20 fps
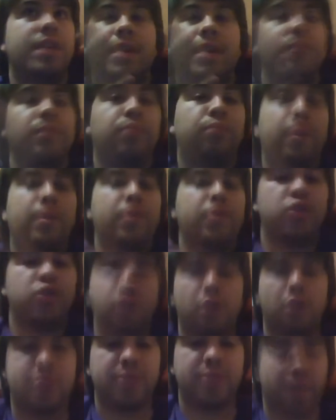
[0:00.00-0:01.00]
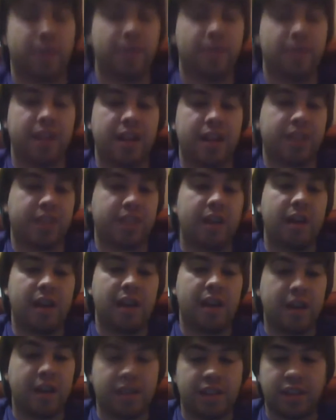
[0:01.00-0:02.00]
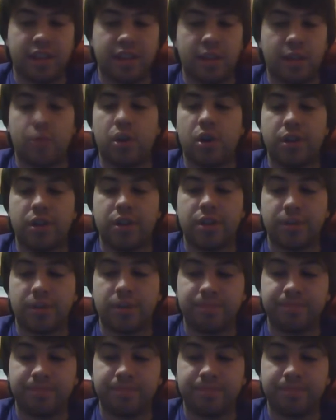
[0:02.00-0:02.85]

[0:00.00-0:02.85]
they can pretty much do almost anything they want.